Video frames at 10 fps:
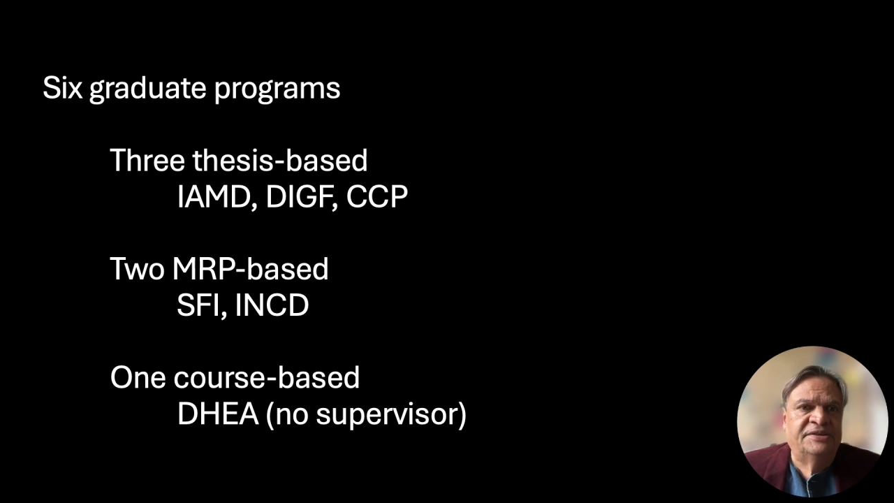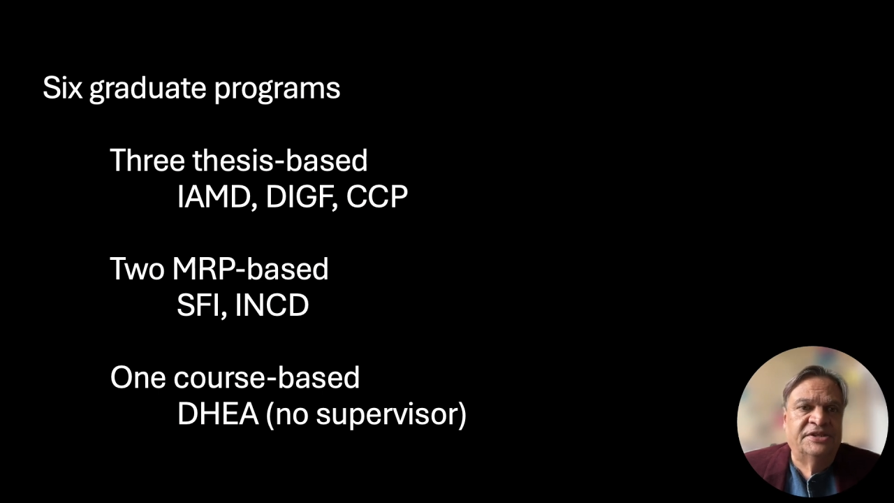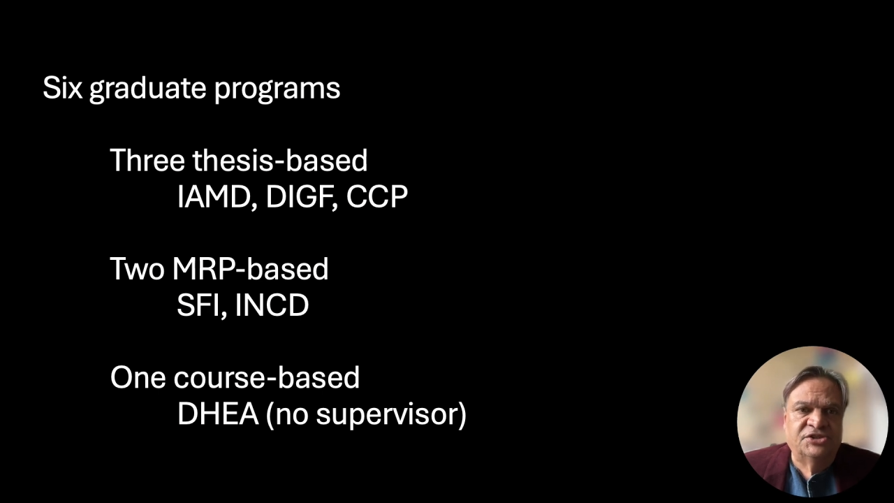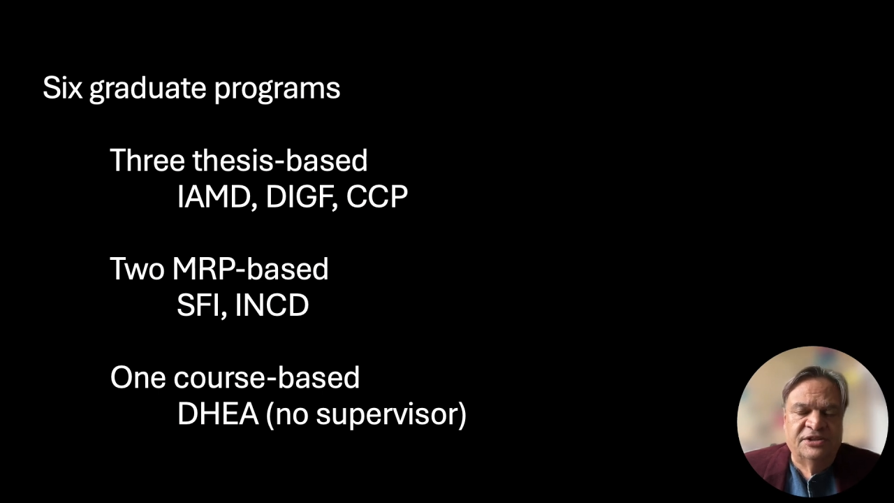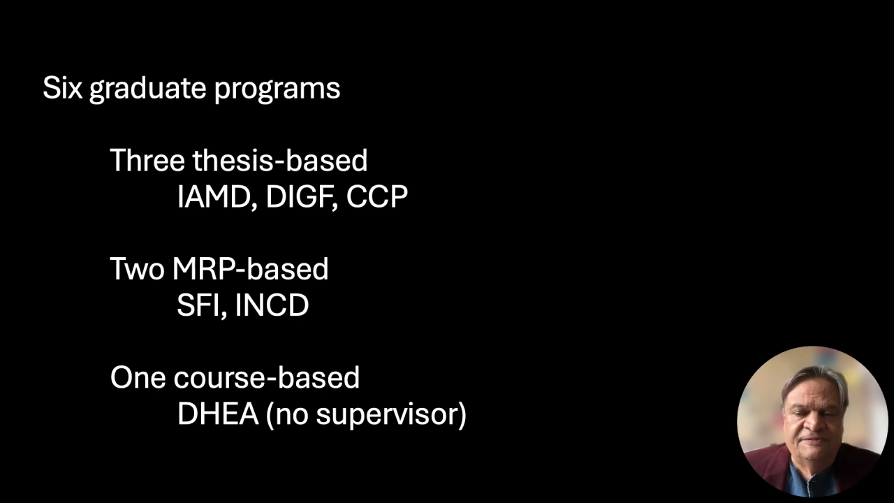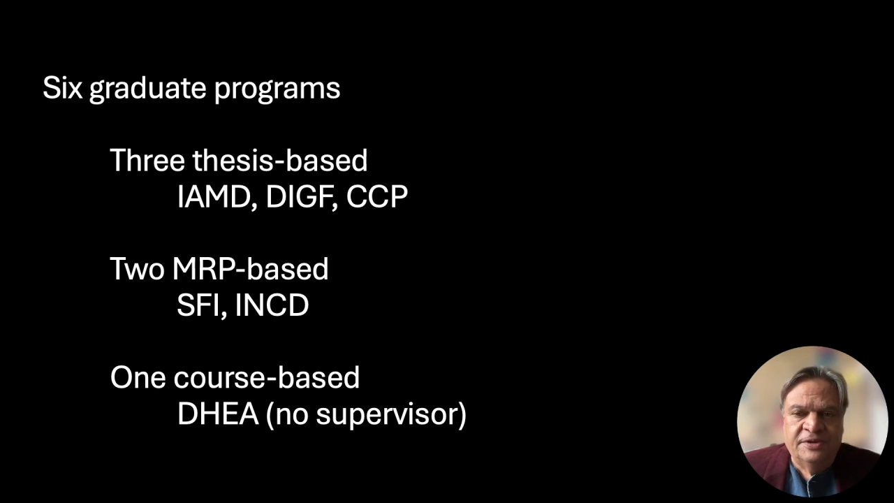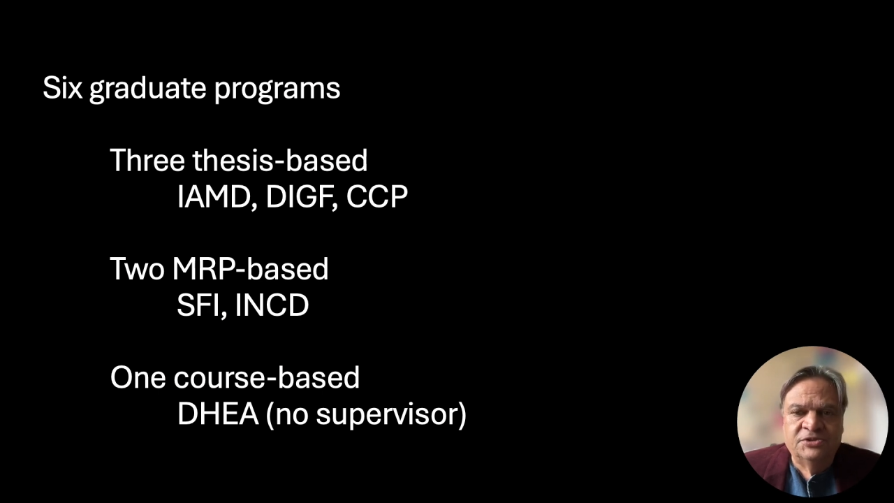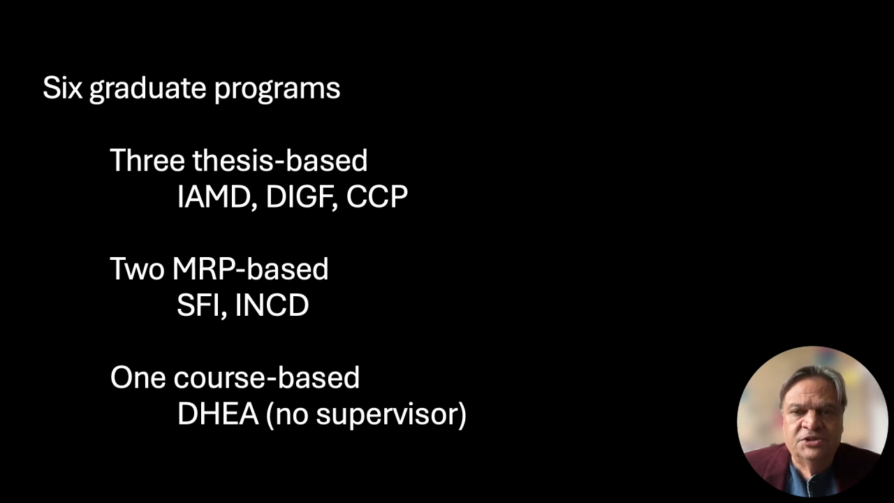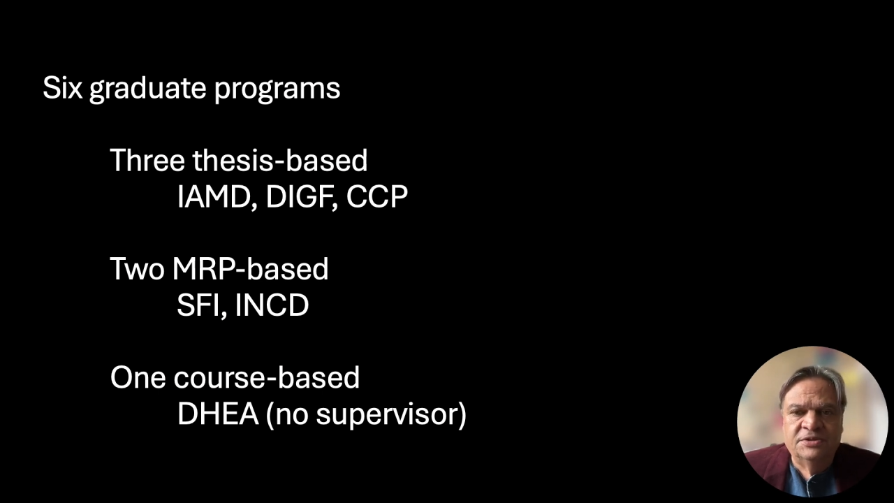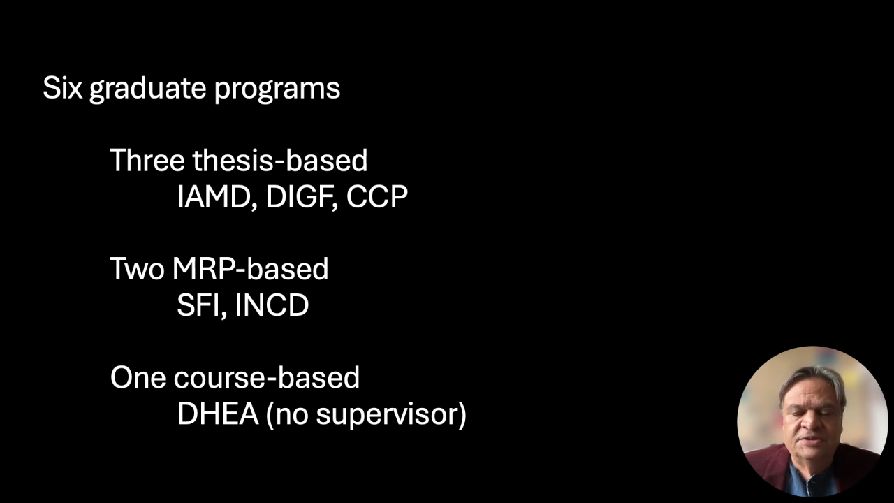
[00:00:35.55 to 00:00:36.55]
digital
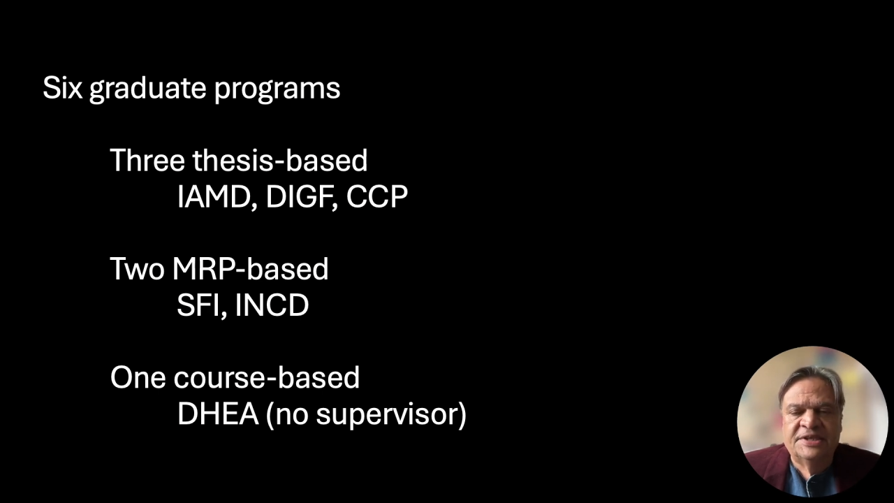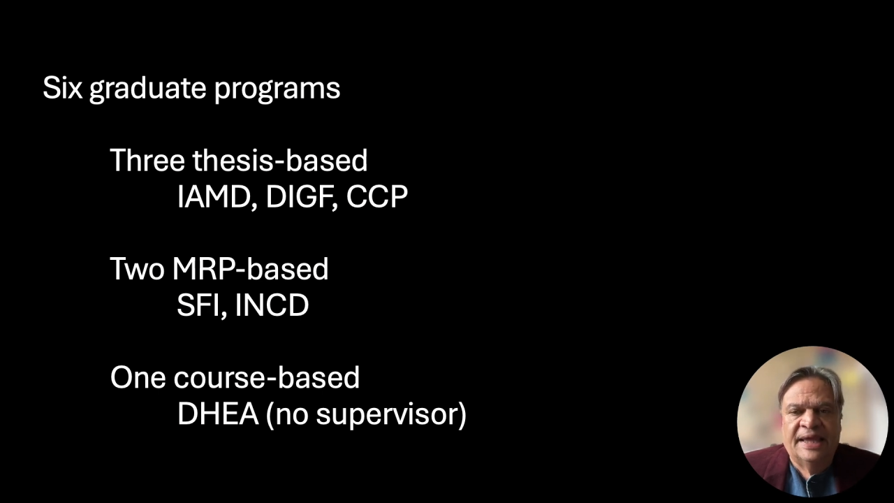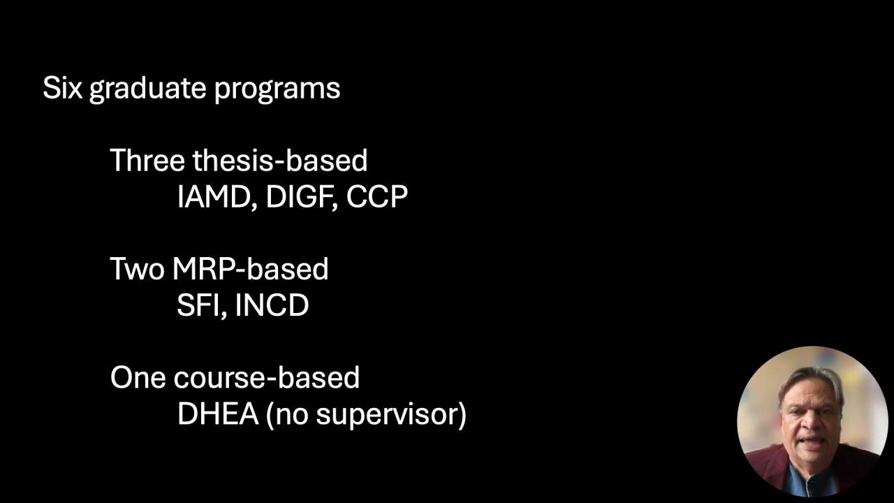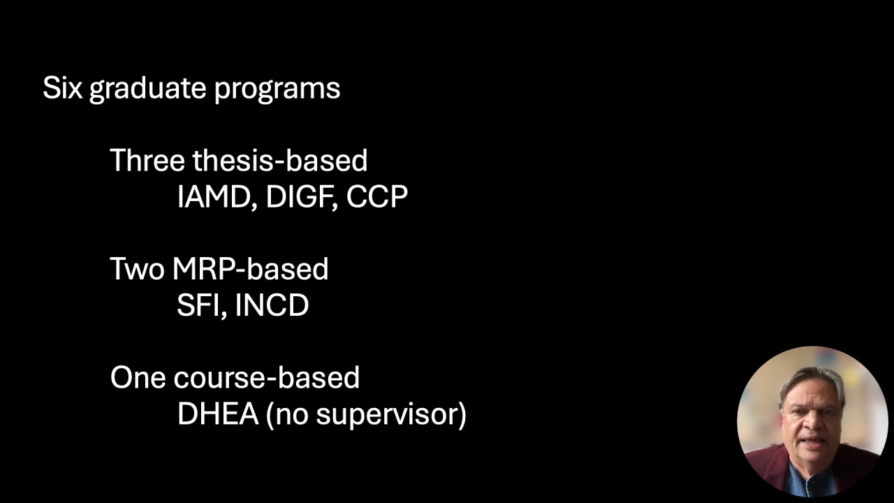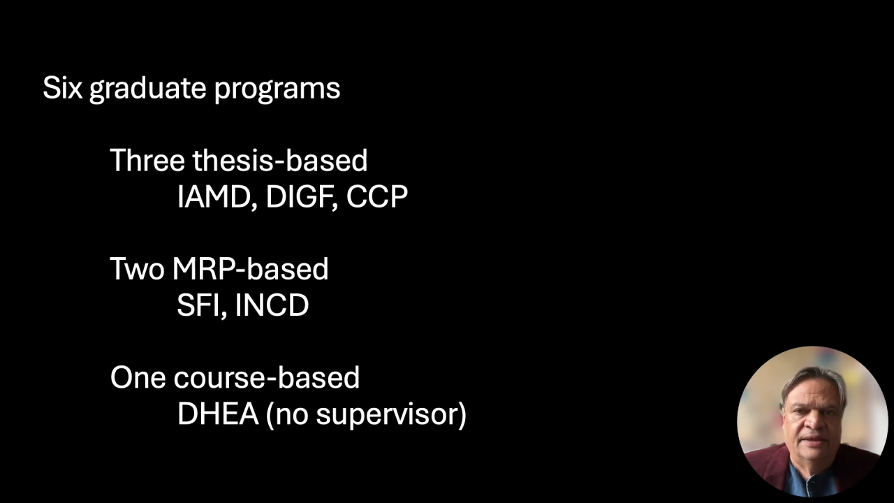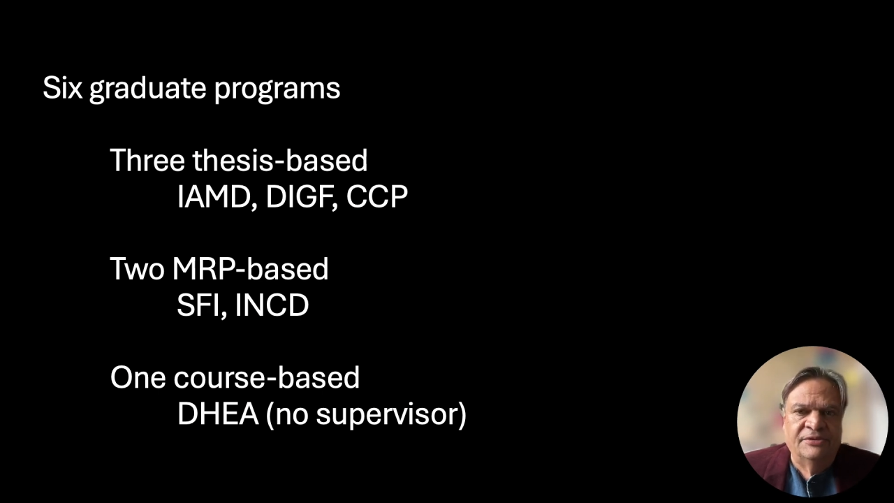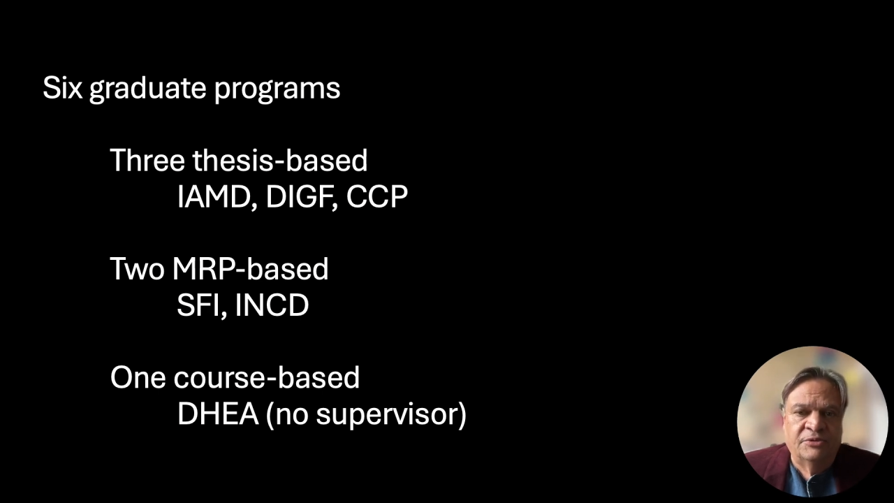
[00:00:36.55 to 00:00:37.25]
futures, and